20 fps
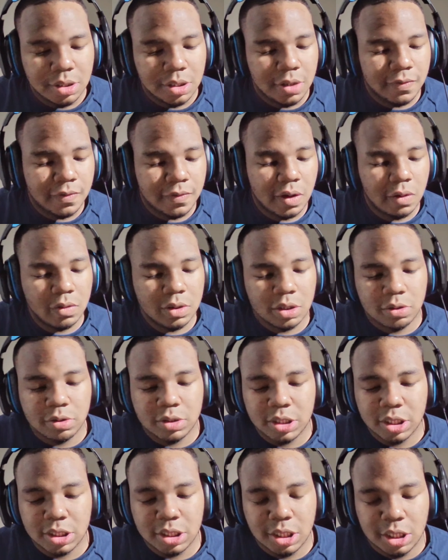if y'all want to go
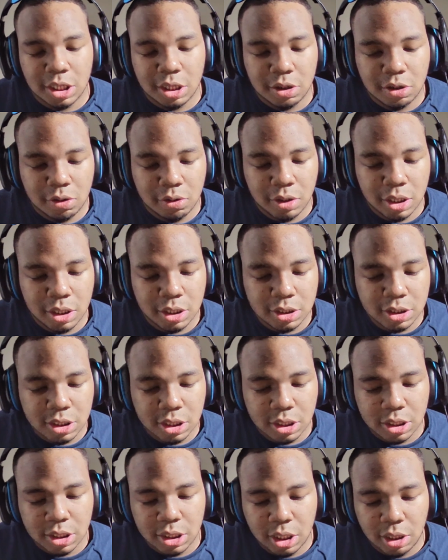check that out, go ahead and
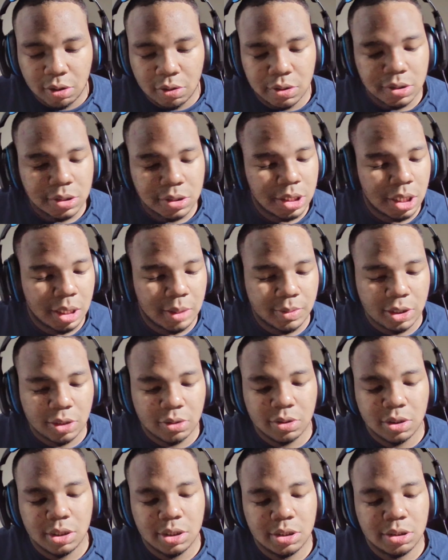check it out. It's down below
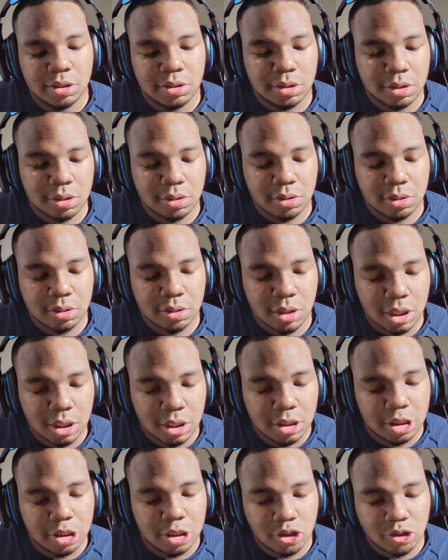in the, in
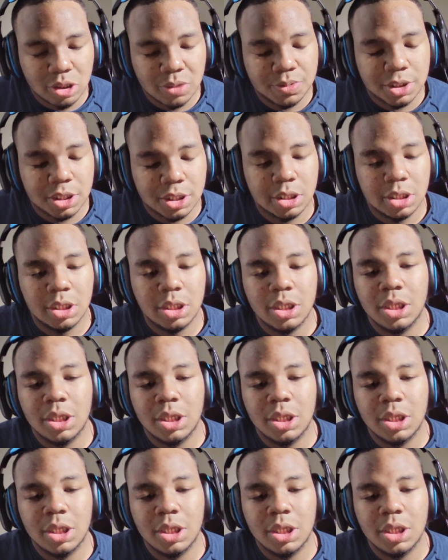the description.